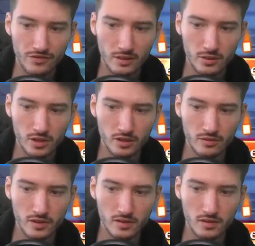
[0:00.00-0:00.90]
think I'm just gonna
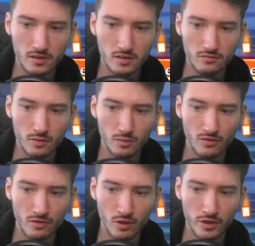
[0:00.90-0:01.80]
remove
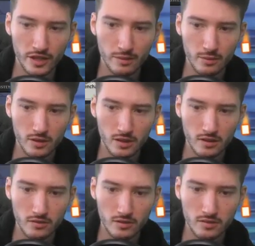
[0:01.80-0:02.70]
a Wandering Emperor
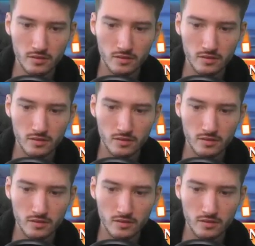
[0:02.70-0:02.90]
counter.